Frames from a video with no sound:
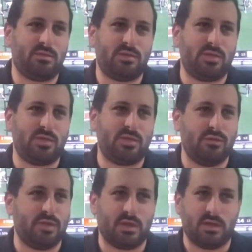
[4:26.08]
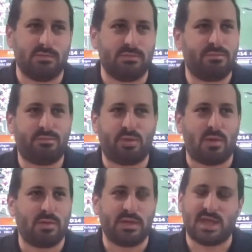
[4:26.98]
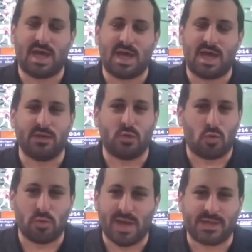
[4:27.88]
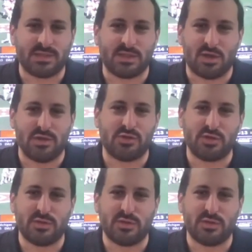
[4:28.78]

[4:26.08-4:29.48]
Two of the probably top 10 quarterbacks in the country,